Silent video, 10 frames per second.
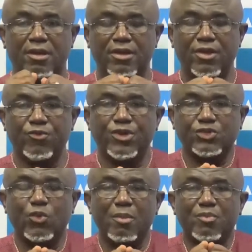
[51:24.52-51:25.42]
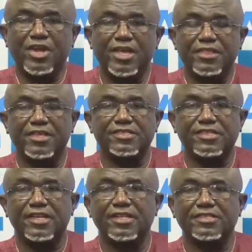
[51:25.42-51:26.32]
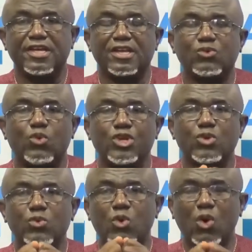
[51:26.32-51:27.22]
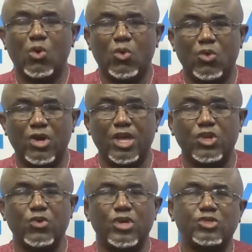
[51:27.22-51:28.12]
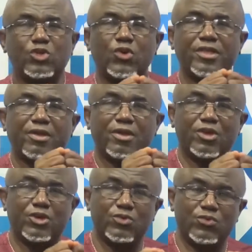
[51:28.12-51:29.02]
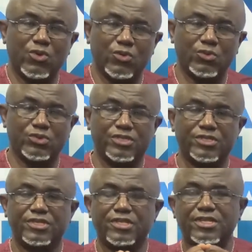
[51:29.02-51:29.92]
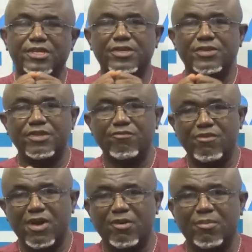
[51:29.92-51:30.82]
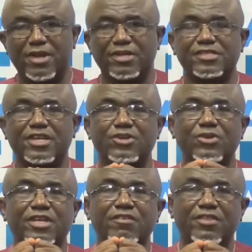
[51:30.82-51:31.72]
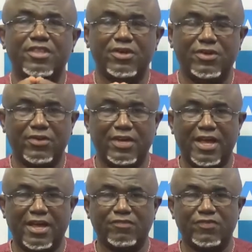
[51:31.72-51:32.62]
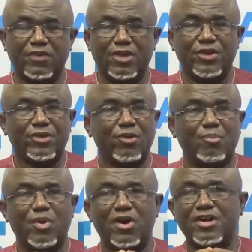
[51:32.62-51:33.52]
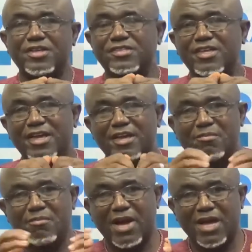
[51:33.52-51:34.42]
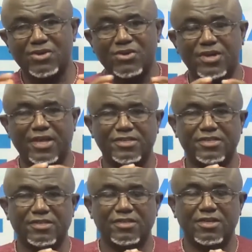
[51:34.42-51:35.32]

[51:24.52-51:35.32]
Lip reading: The reason why I'm bringing this in is that when you go and you're enjoying the good roads, the good environments, and you're living the good life, your parties are immaculate.